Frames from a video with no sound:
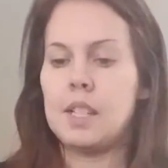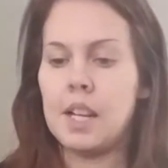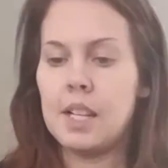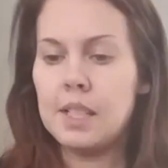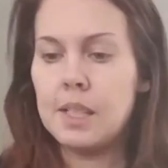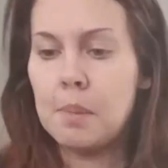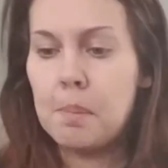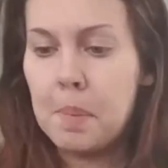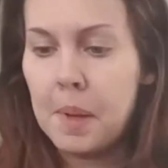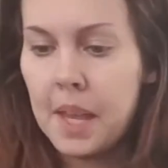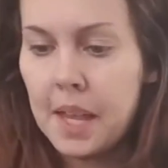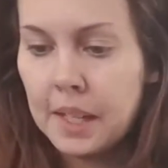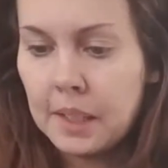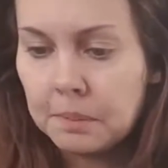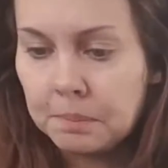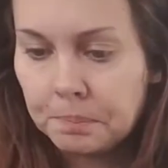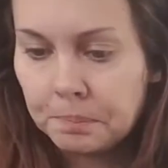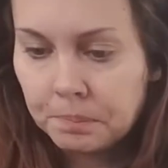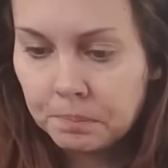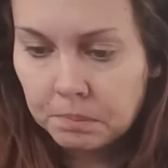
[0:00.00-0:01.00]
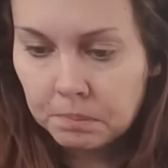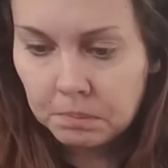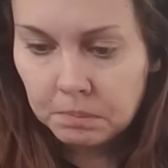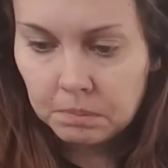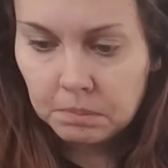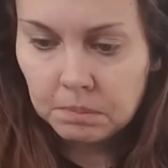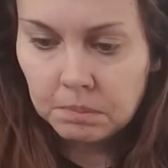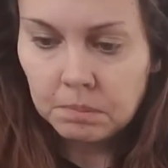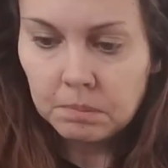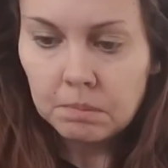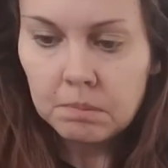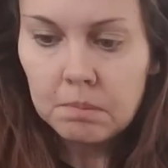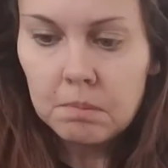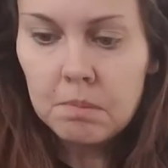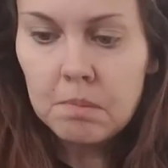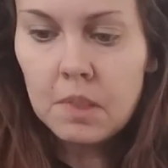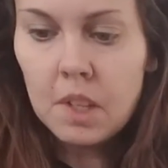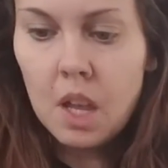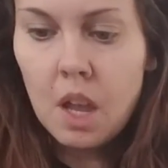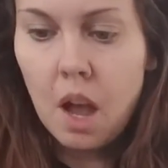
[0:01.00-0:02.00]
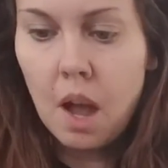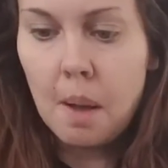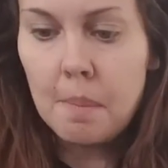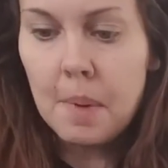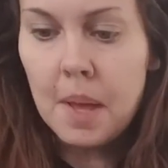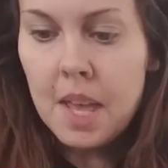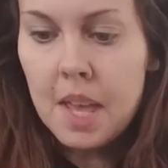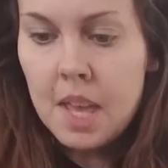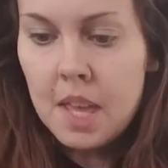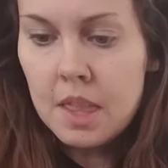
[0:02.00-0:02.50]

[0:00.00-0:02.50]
nice and big. Um,